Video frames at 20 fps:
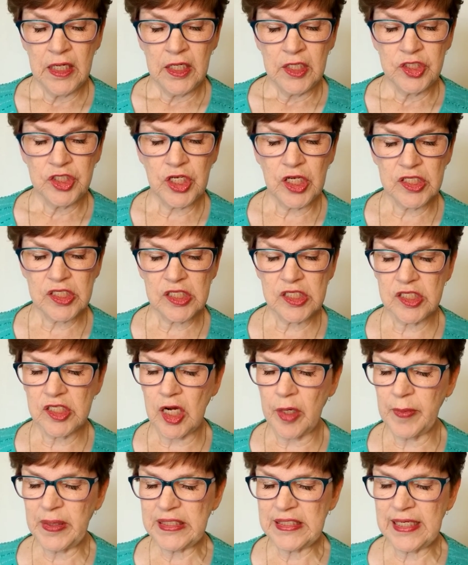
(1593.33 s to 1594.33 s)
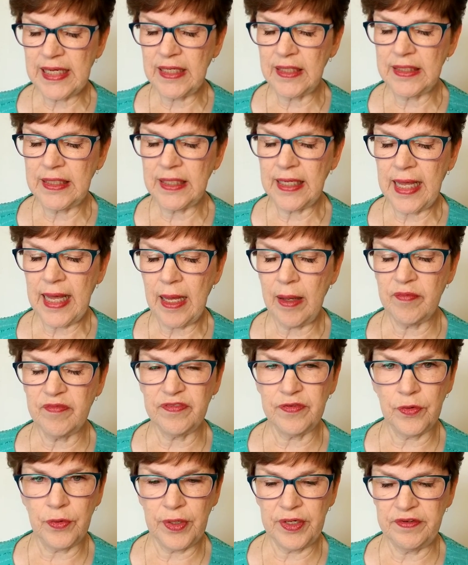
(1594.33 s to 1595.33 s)
Johnston's army settled in Camp
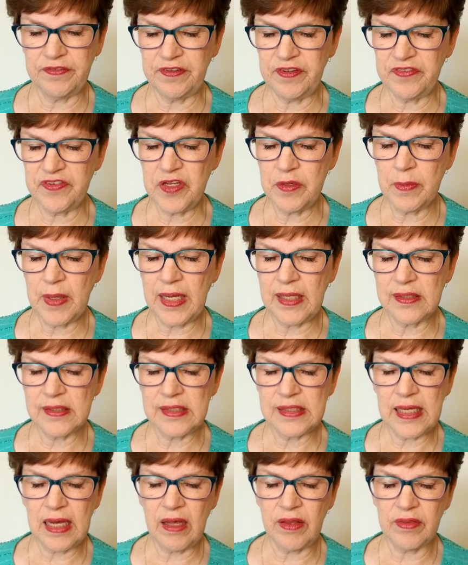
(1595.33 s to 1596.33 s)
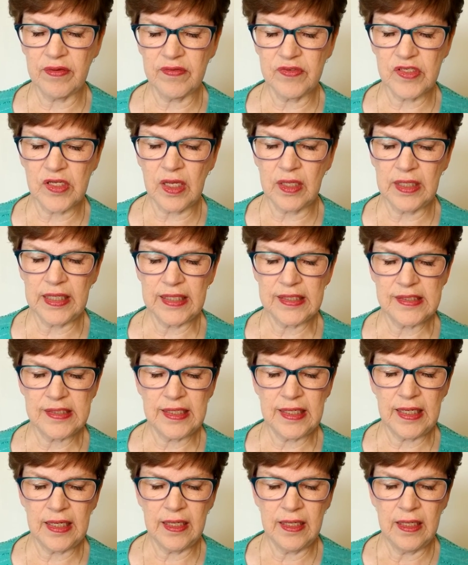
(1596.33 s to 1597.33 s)
Floyd, 50 miles south of Salt Lake
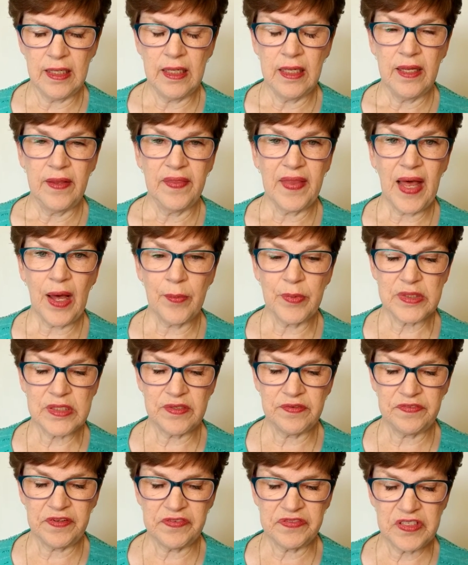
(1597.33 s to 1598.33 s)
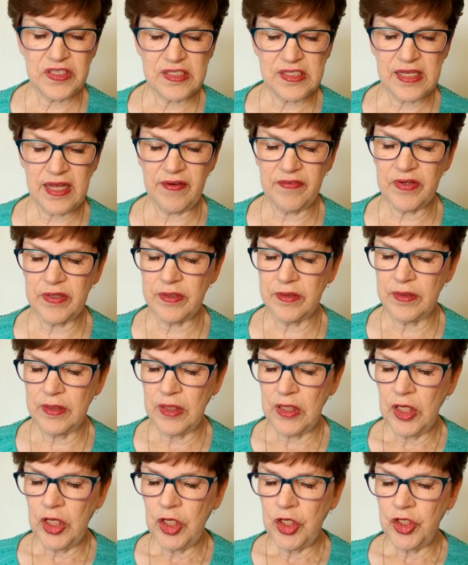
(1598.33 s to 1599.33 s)
City. That was in 57.
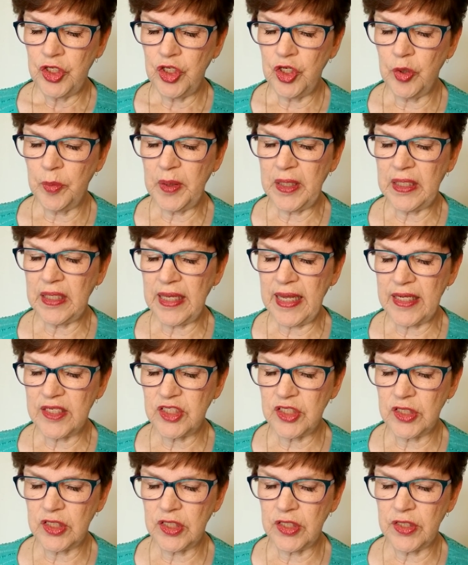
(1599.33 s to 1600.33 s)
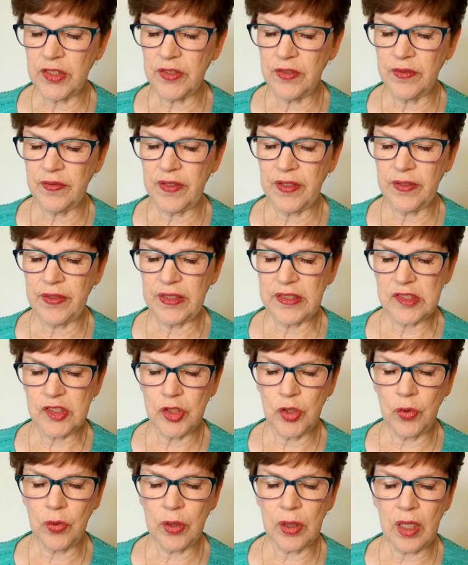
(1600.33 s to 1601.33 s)
You'll be glad to learn there is
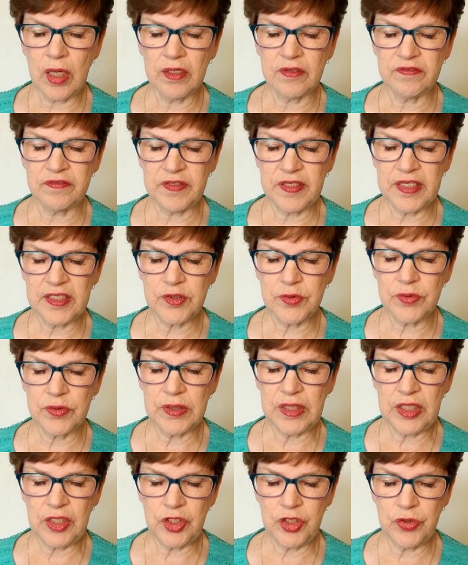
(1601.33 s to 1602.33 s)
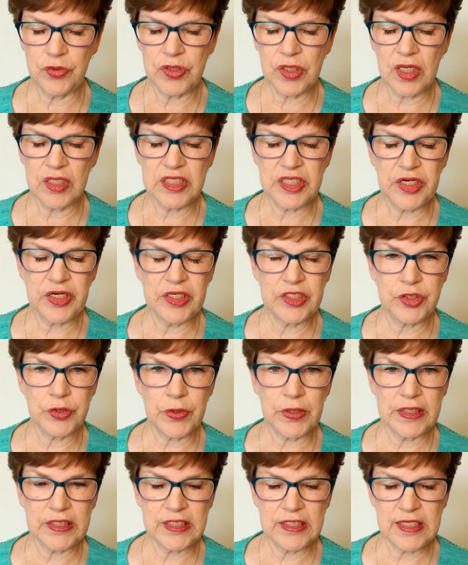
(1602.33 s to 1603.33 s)
no conflict in Utah
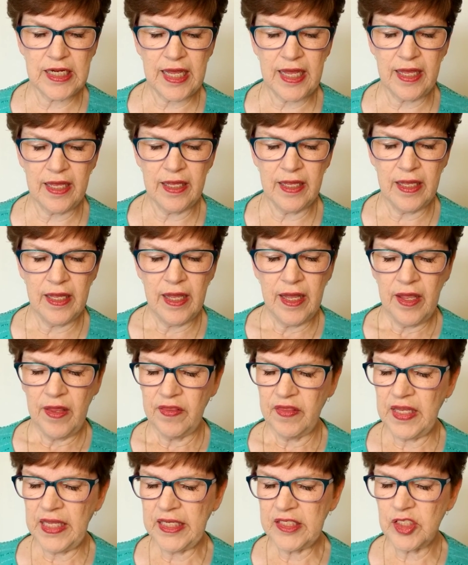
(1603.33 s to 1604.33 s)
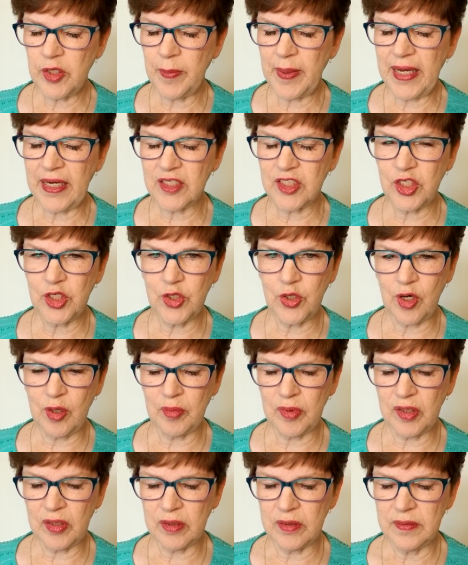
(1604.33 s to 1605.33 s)
Territory today. Things are back to
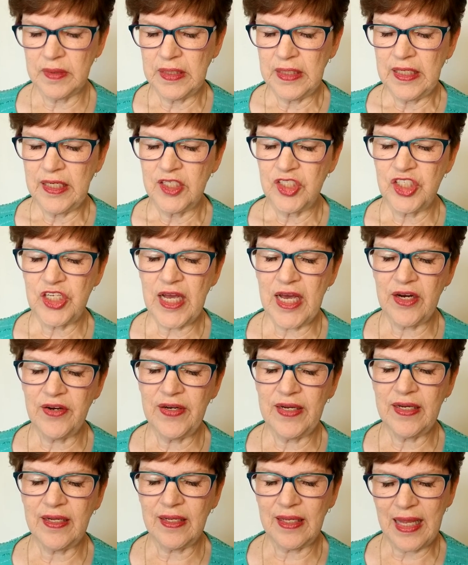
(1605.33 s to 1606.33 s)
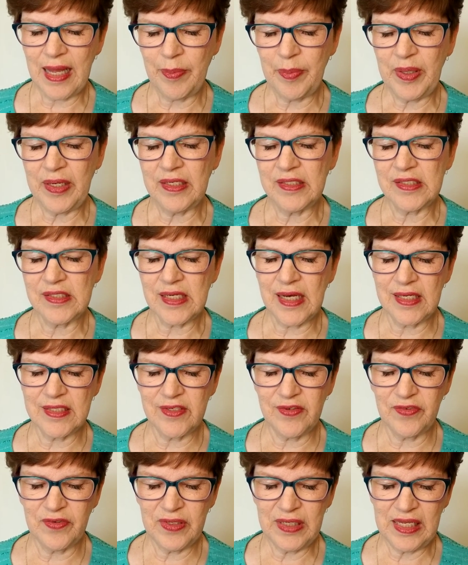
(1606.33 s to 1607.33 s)
normal. Chattering, clapping, and sighs
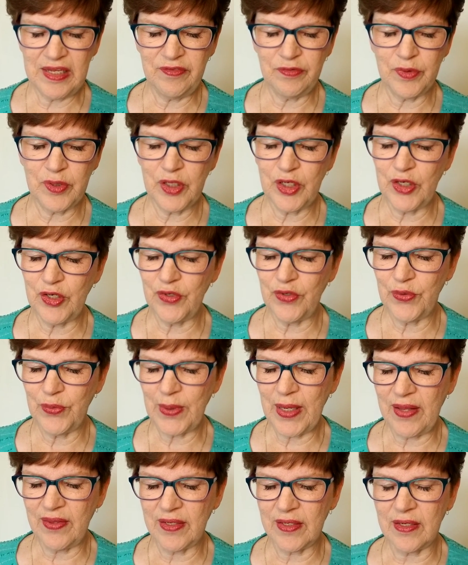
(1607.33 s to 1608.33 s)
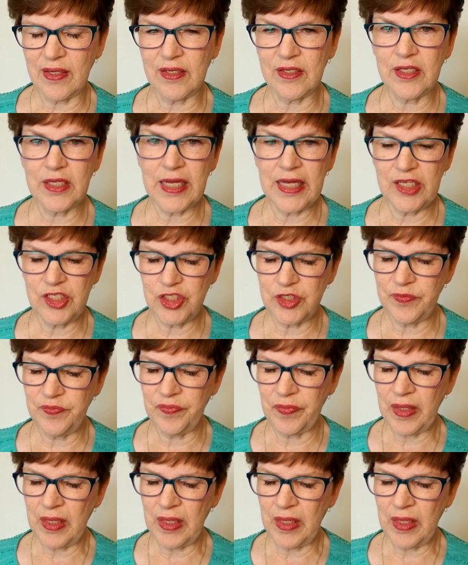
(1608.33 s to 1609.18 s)
of relief were heard throughout the congregation.